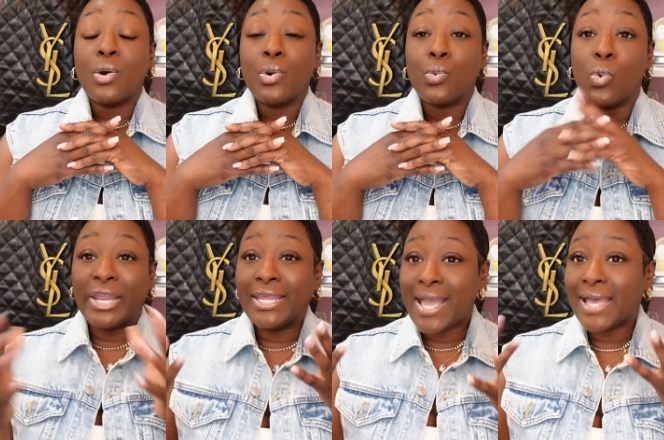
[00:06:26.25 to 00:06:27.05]

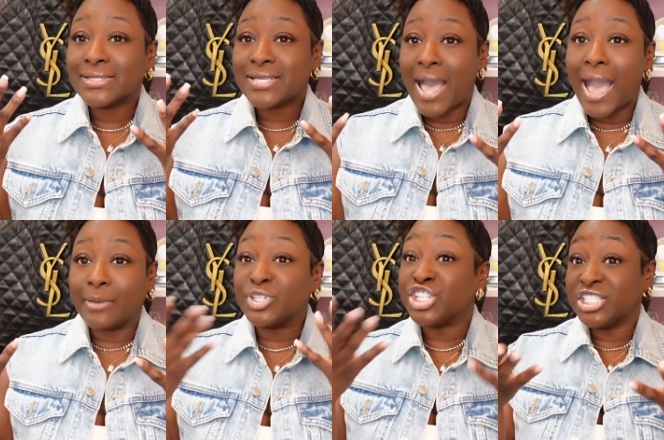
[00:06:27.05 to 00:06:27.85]
When it got
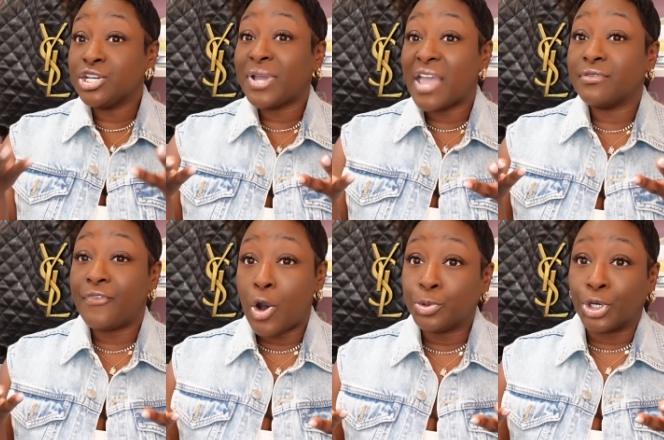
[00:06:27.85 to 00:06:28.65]
time, she still gave the
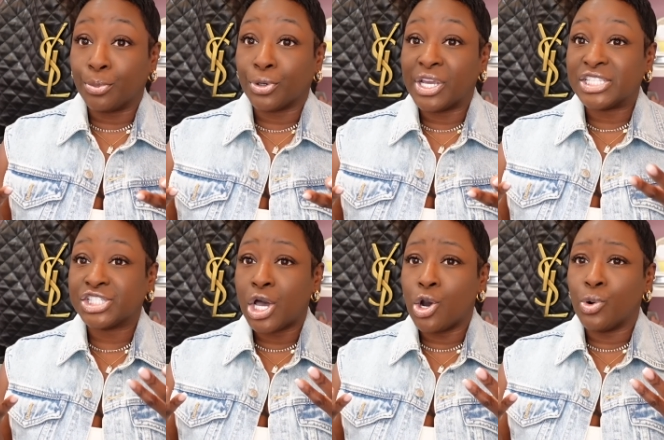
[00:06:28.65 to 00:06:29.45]
phone number. And
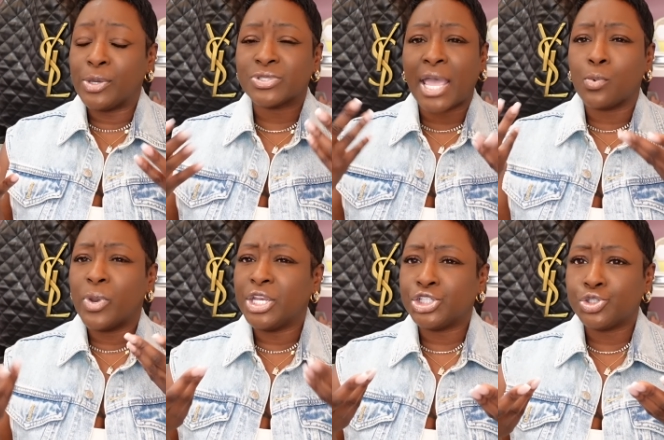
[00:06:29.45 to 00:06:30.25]
so he was like,
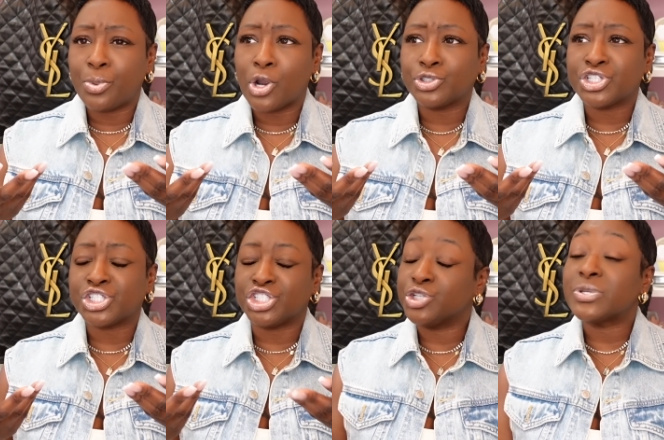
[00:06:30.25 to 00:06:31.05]
when did you purchase?
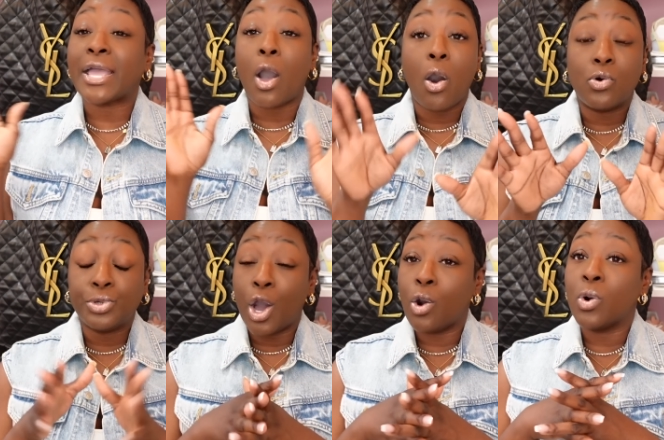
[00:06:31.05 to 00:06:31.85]
And she was like, oh
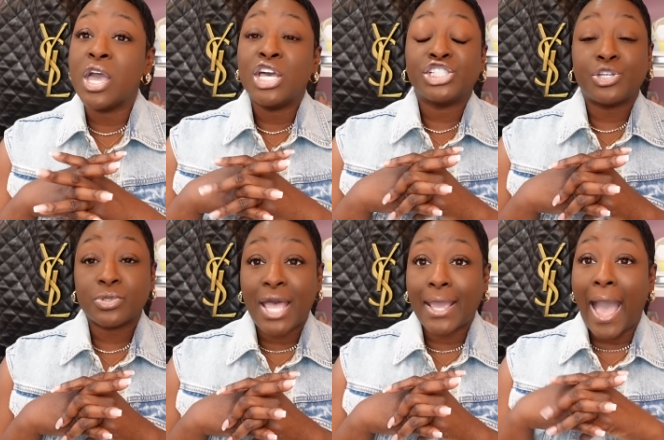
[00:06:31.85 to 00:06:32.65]
no. She
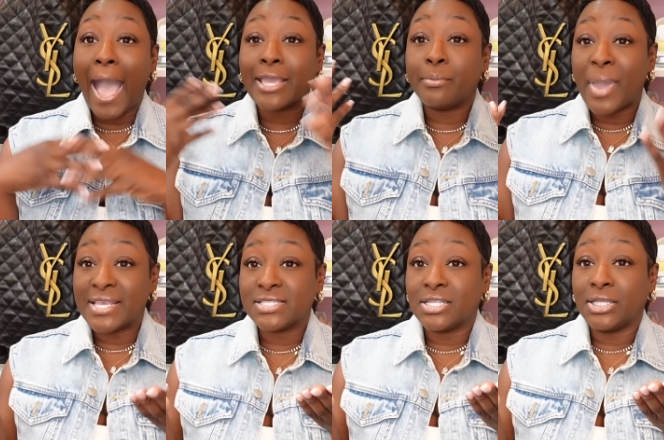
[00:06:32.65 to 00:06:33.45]
was like, I
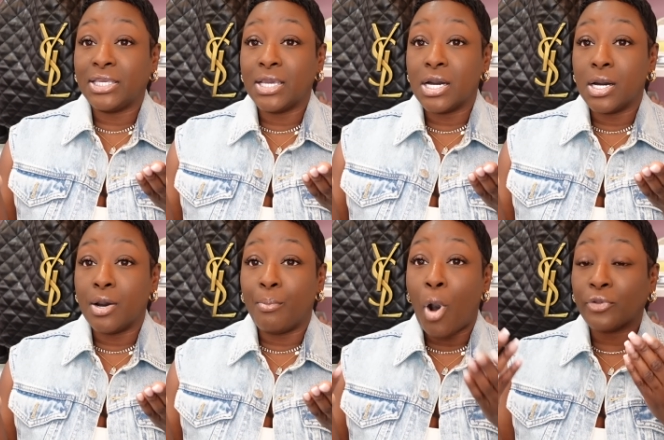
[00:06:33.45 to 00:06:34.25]
basically
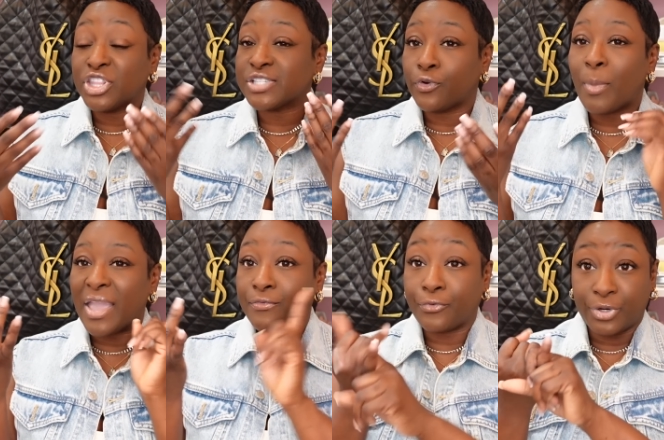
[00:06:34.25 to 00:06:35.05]
bought this from
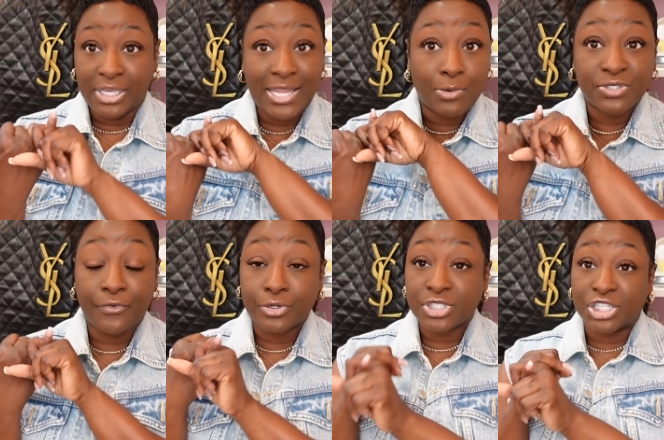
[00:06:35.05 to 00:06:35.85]
a friend. That was the
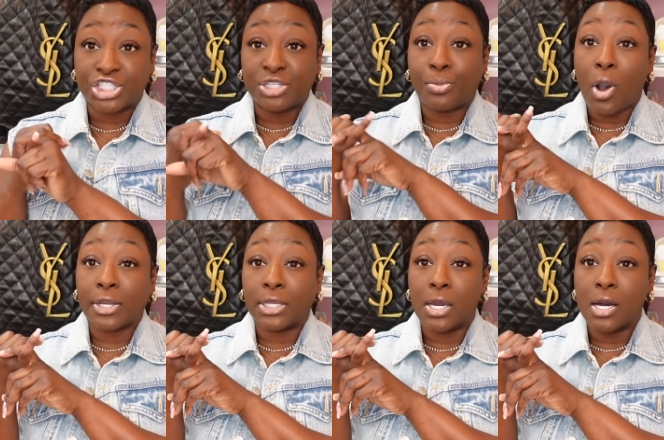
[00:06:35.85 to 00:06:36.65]
first thing. She bought
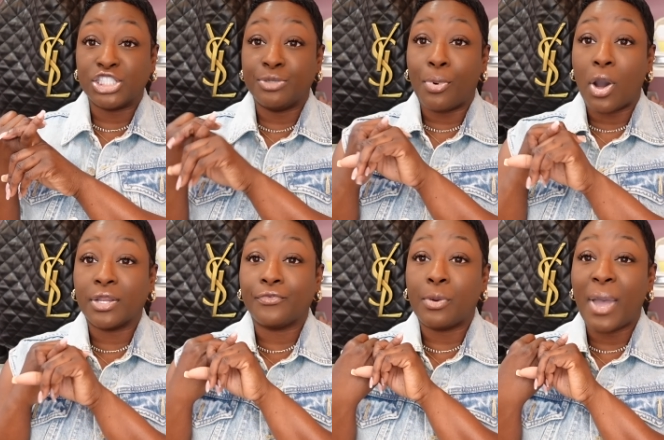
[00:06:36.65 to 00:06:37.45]

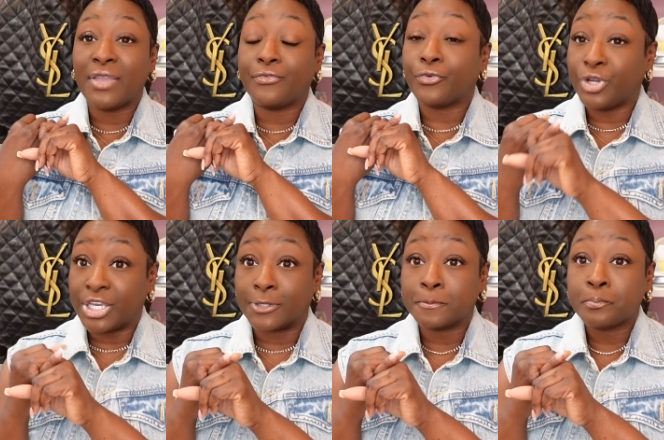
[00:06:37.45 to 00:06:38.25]
it from a
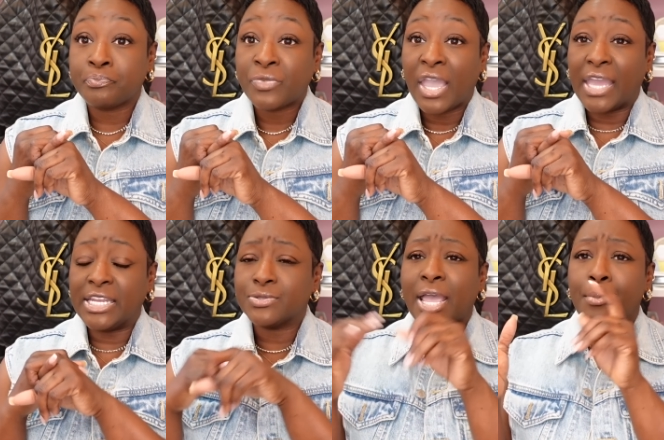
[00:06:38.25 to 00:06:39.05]
friend. And
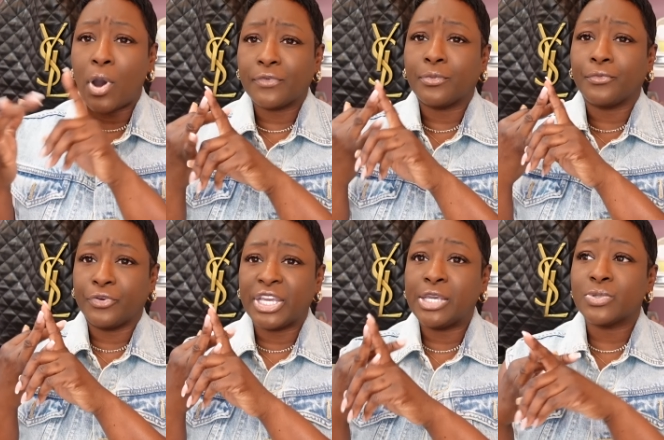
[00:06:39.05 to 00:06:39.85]
he was like, bought it from a
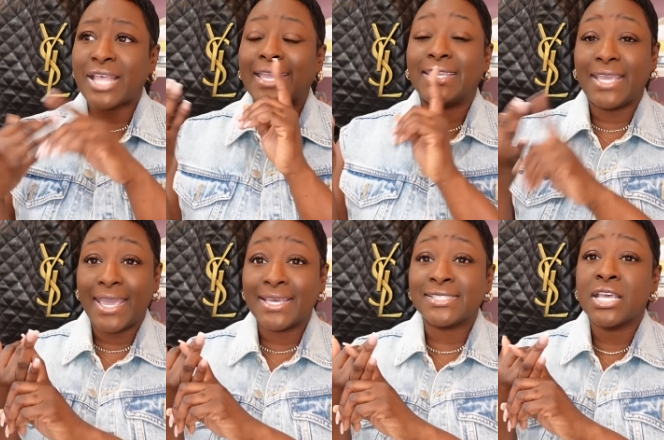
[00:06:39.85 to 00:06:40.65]
friend. He was like,
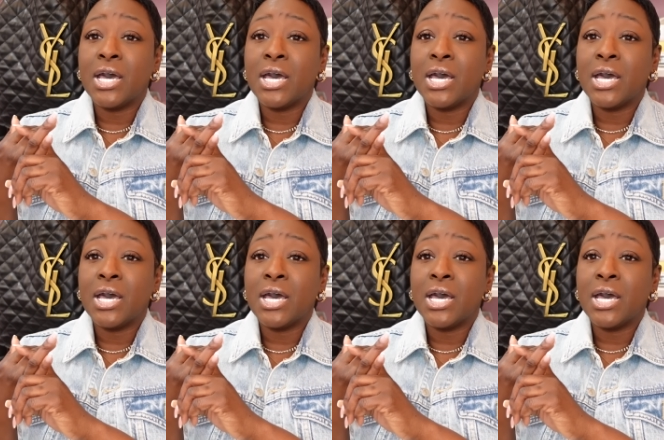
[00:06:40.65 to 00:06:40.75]
yes.